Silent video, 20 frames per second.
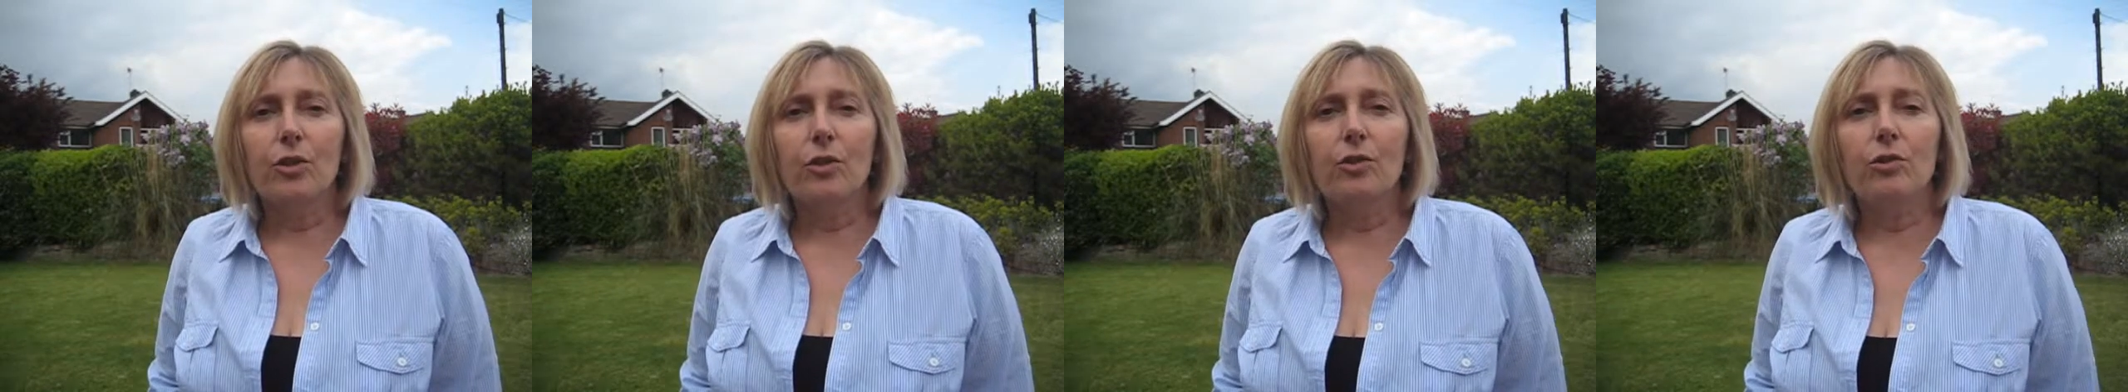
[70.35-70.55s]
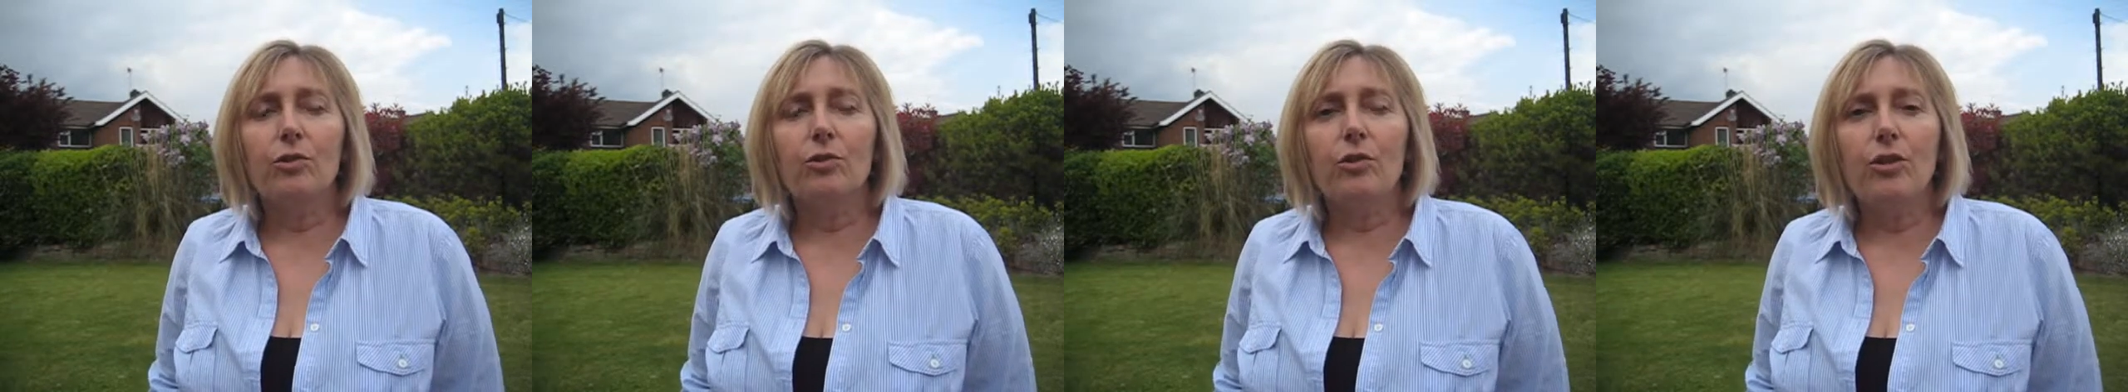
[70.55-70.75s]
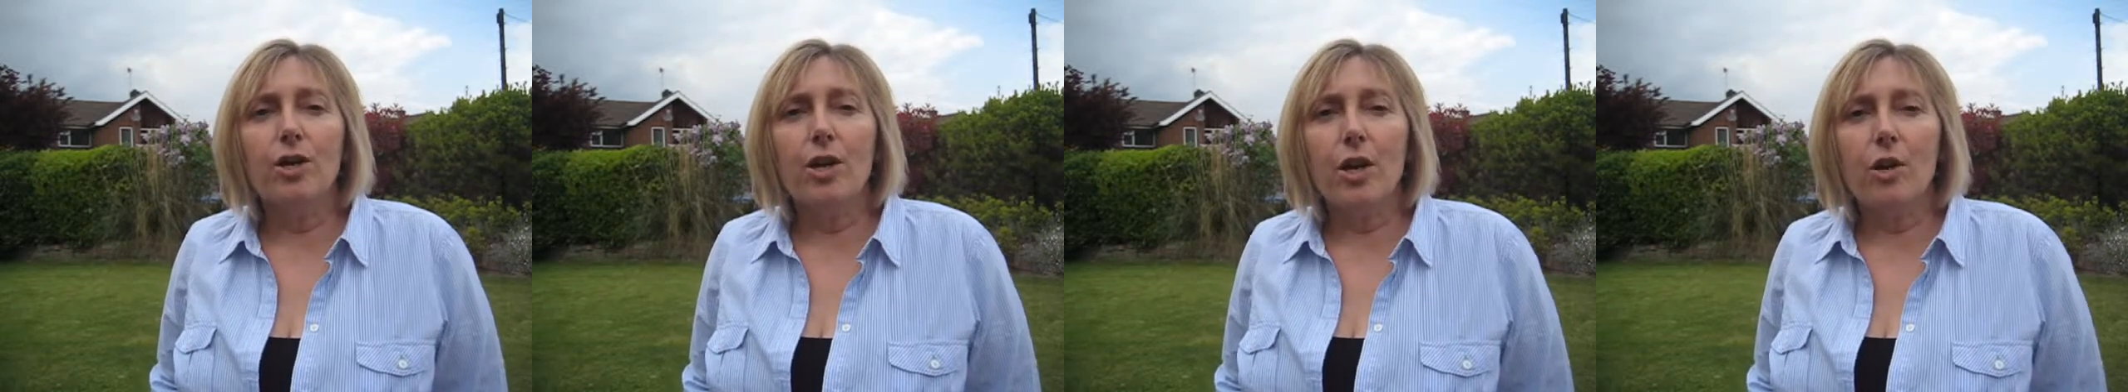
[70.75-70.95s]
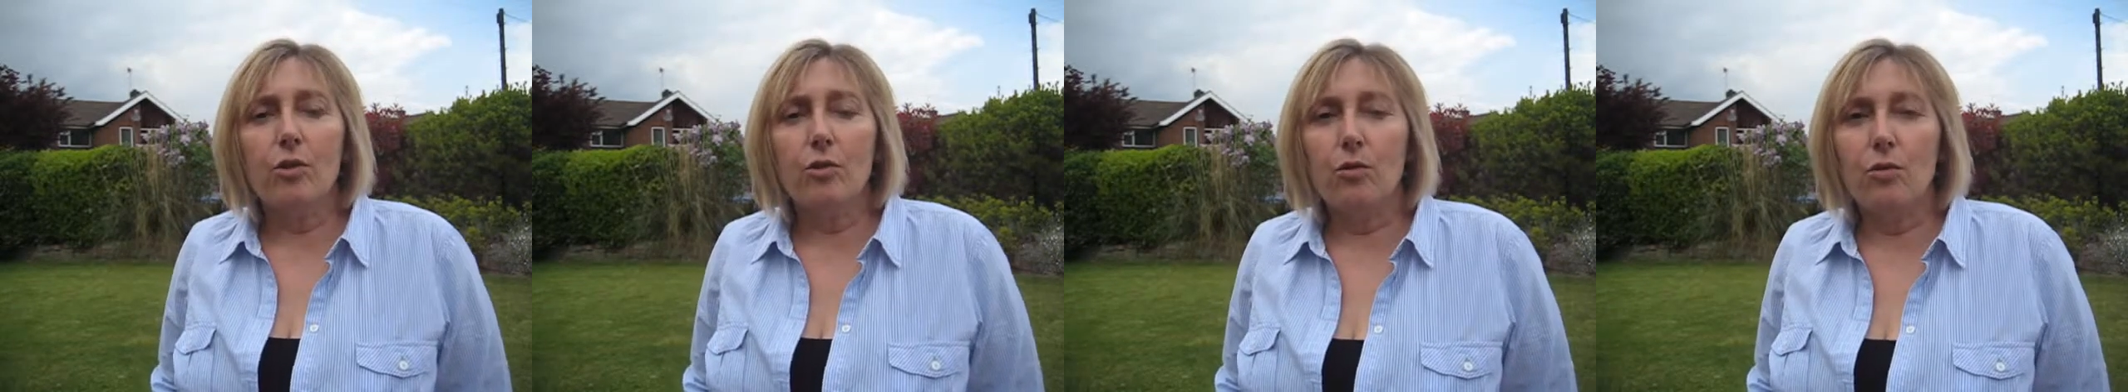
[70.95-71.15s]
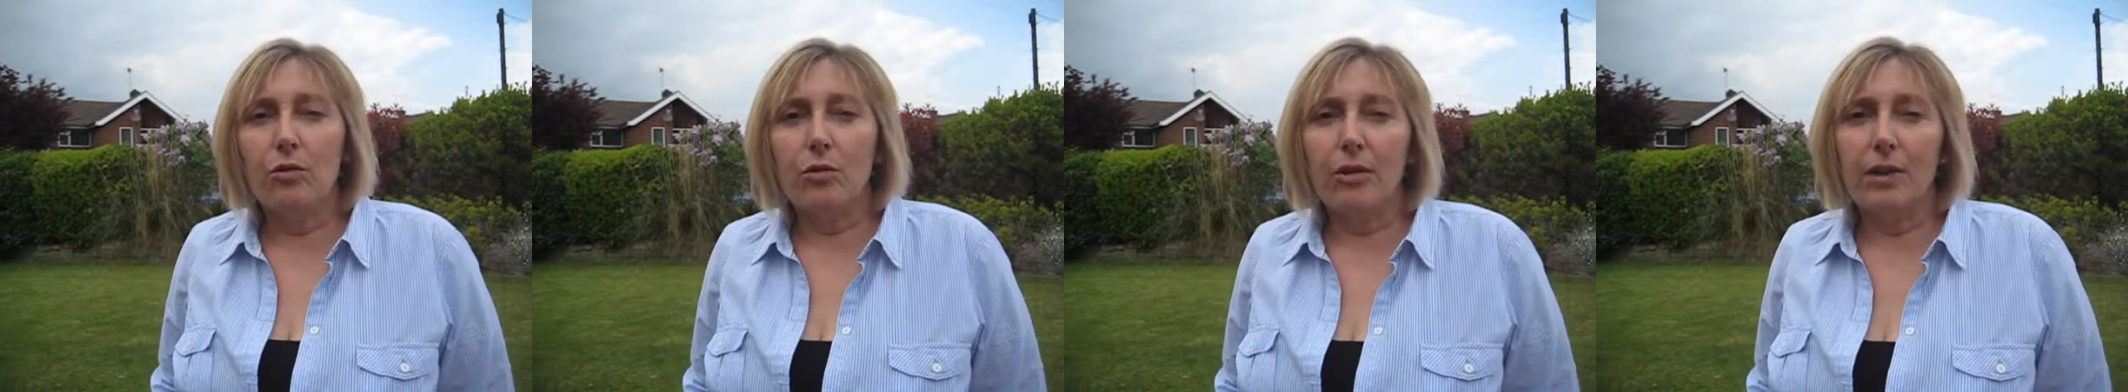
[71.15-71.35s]
who's
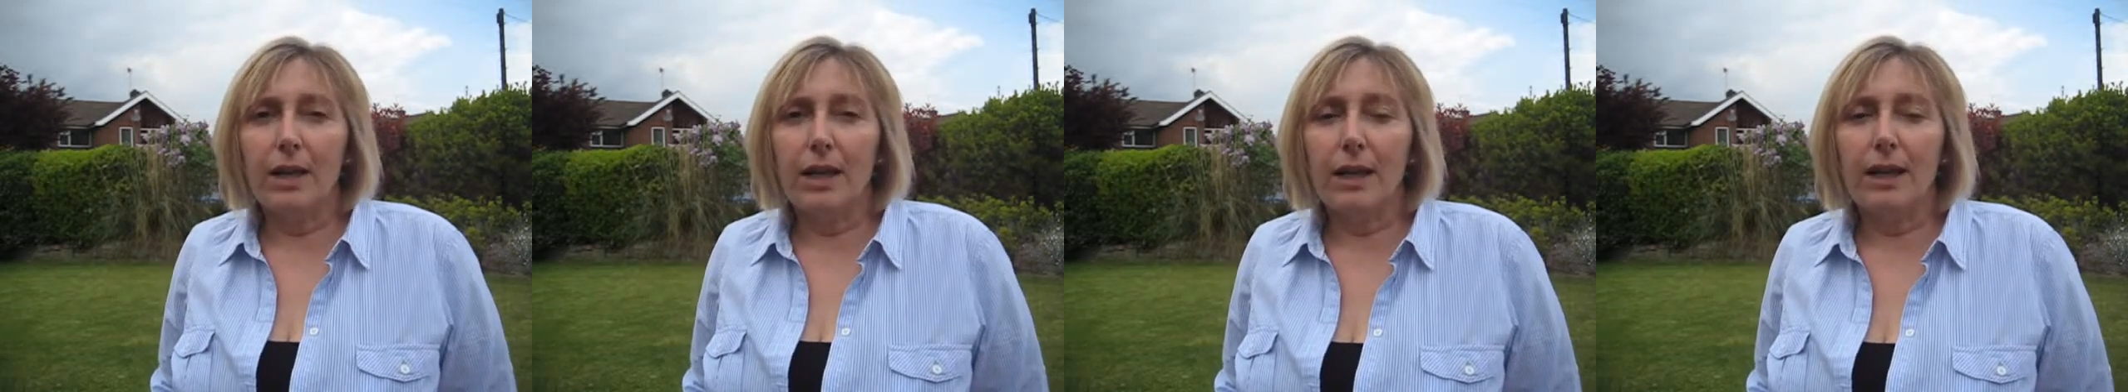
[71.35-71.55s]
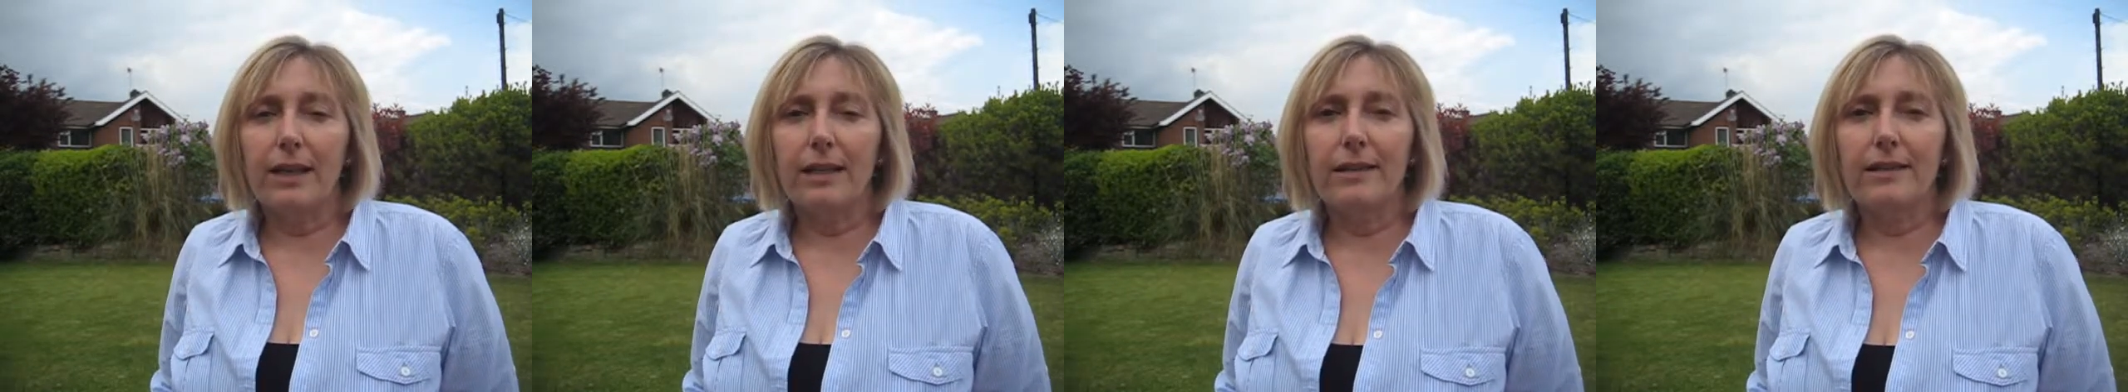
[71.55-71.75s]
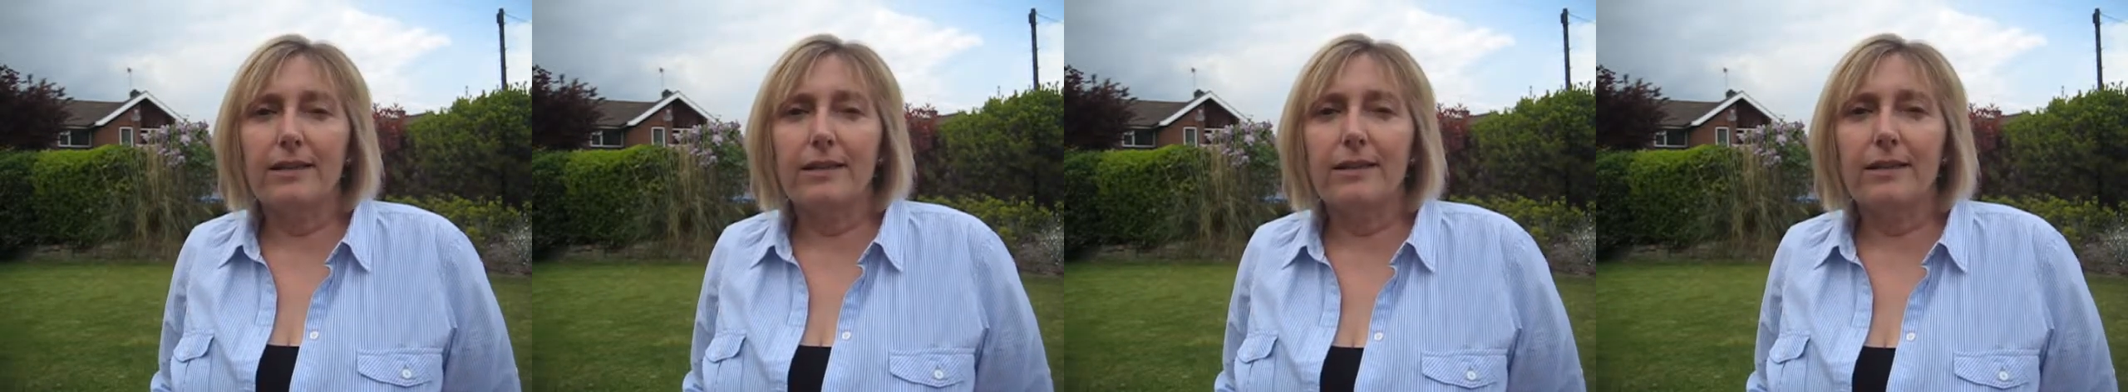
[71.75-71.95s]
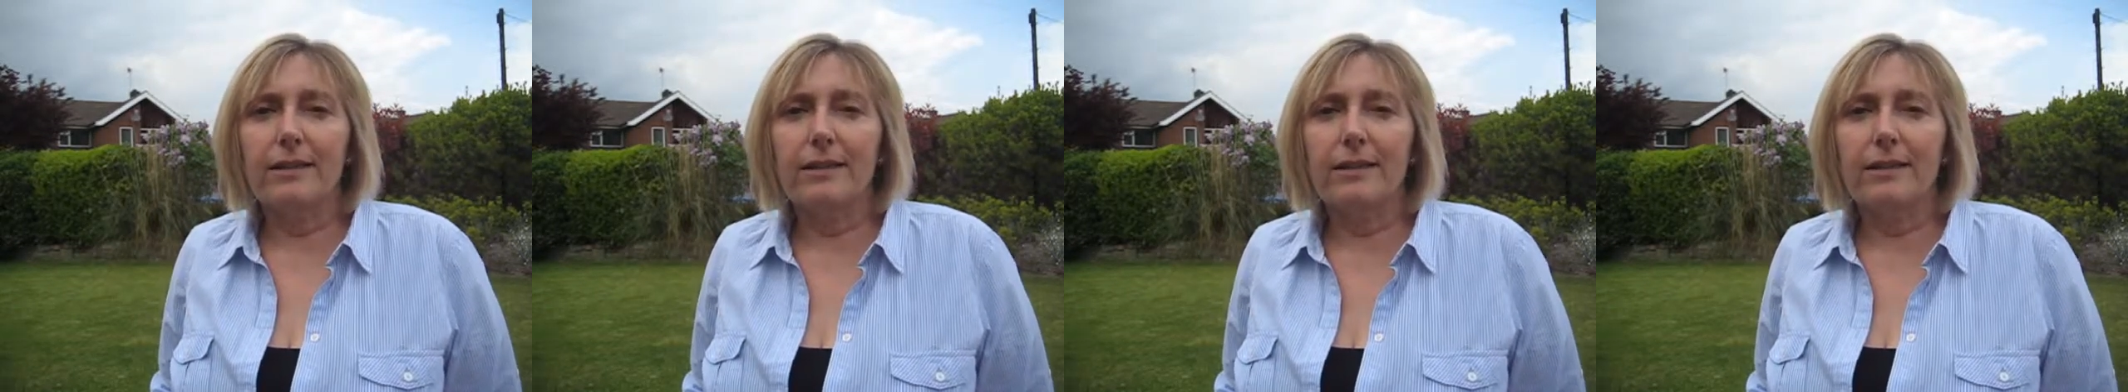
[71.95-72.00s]
known as